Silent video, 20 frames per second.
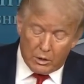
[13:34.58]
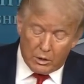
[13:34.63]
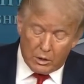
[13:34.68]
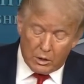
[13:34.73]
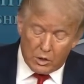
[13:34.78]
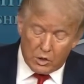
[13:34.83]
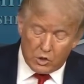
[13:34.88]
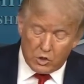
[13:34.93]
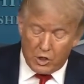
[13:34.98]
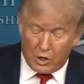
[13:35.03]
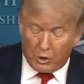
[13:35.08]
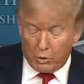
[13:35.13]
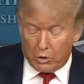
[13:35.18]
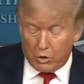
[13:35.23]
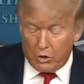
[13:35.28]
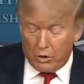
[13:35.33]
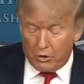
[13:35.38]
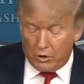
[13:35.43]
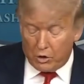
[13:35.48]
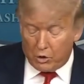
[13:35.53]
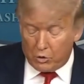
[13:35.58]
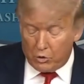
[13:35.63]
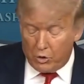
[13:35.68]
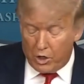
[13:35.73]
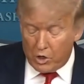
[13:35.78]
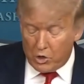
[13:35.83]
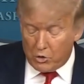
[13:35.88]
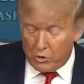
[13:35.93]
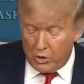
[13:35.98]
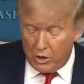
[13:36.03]
Secretary of the
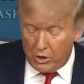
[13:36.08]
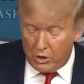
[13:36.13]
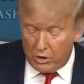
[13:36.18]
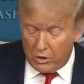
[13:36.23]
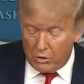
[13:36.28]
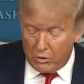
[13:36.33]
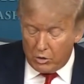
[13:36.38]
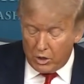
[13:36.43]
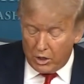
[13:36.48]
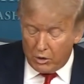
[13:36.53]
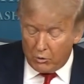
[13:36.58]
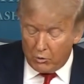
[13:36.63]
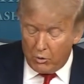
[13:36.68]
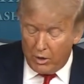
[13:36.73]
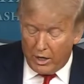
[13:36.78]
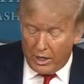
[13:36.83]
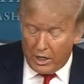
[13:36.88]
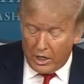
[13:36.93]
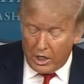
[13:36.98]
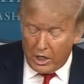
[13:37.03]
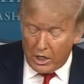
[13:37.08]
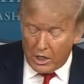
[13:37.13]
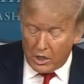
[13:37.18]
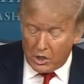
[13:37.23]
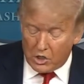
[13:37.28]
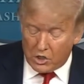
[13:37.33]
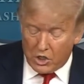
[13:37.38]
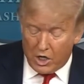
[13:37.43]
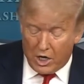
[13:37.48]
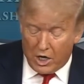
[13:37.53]
Treasury to get ready
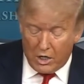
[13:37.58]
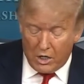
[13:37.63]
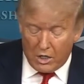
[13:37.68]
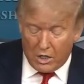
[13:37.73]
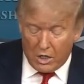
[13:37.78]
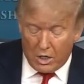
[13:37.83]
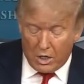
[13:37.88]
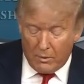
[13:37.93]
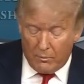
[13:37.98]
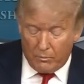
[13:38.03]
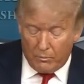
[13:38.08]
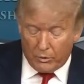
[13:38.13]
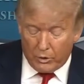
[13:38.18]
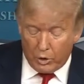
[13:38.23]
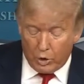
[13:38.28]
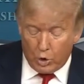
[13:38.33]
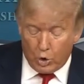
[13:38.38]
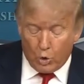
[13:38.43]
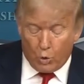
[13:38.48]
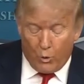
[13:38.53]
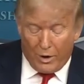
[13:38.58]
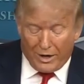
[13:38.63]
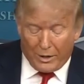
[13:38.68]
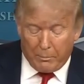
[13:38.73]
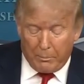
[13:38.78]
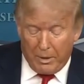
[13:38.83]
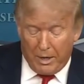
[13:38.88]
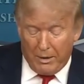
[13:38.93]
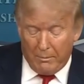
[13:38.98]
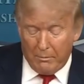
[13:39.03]
and send
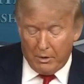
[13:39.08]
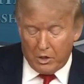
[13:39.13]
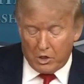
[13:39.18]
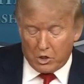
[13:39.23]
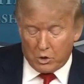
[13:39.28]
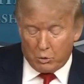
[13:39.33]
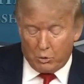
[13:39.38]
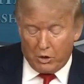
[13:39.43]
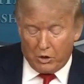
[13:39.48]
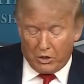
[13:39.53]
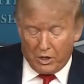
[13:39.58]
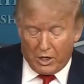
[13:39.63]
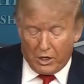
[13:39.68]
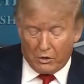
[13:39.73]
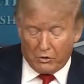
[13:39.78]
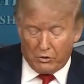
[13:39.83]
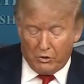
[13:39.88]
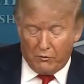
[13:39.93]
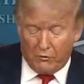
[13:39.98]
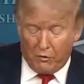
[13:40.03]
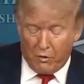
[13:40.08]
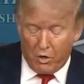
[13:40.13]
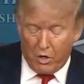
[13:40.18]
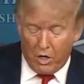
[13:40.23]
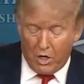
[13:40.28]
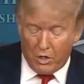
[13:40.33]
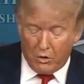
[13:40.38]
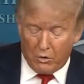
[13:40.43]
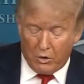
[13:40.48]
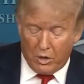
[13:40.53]
direct payments,
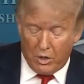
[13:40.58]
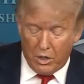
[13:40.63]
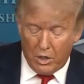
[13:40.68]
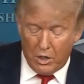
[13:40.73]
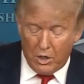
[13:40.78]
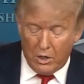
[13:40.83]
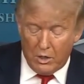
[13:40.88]
$3,400,